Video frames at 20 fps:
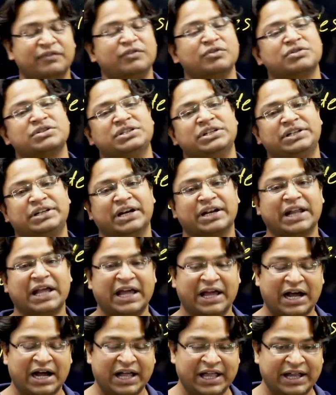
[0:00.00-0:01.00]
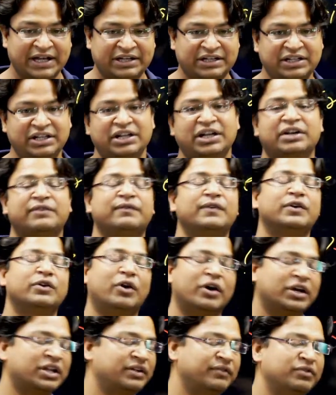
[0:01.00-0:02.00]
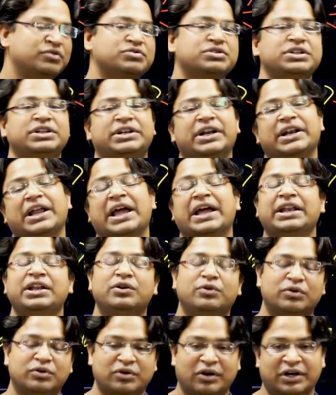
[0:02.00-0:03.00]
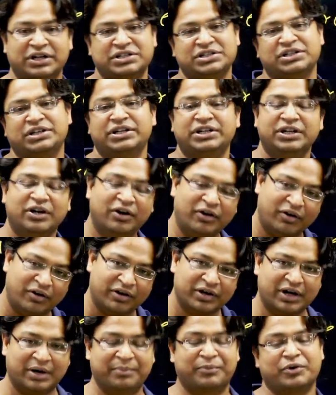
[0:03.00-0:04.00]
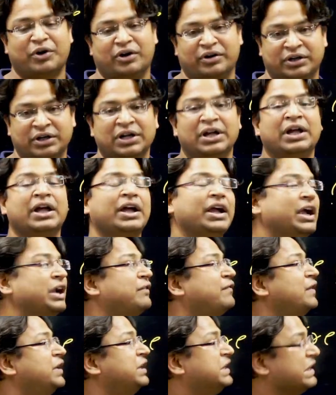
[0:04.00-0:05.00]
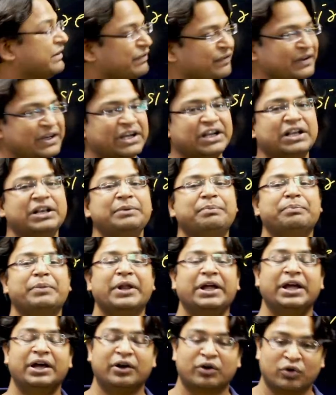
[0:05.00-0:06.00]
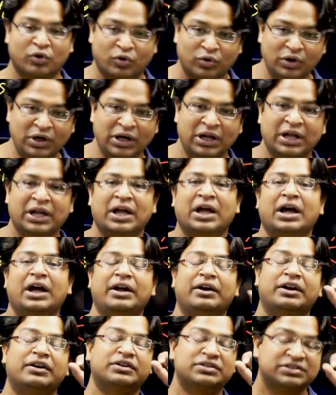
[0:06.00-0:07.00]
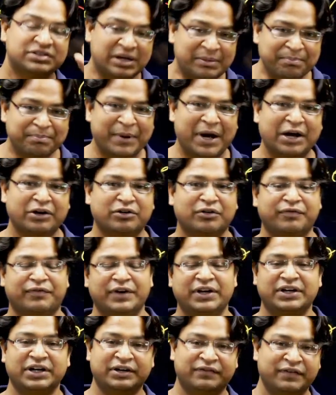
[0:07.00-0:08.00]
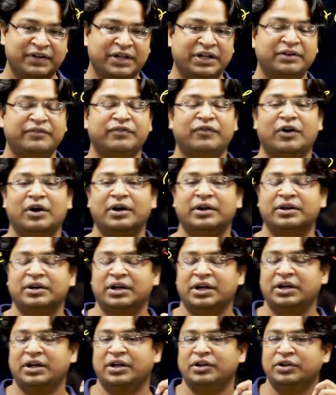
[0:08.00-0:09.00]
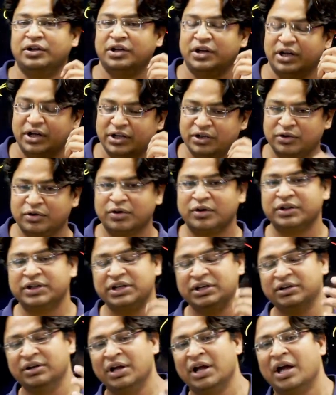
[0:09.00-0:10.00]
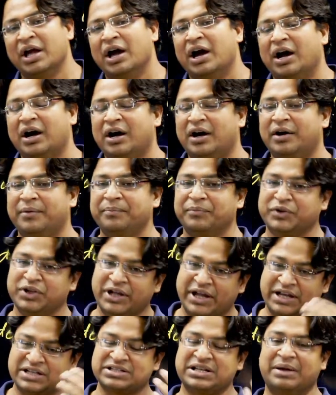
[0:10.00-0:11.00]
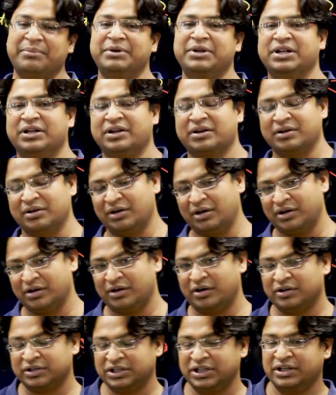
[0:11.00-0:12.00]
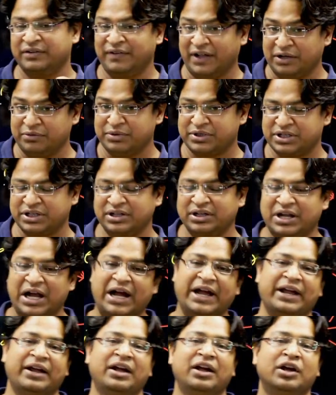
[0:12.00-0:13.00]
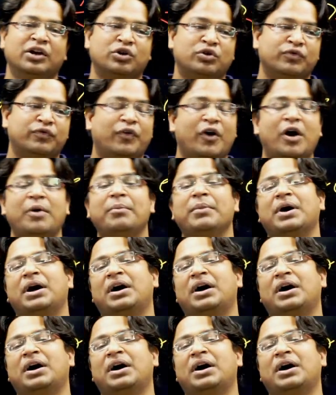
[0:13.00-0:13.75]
you a seat at IIT, it will not give you a seat at any good college in India or abroad. It will definitely play a role, some part of it, it will in you know, the examiner or the evaluating guy, to form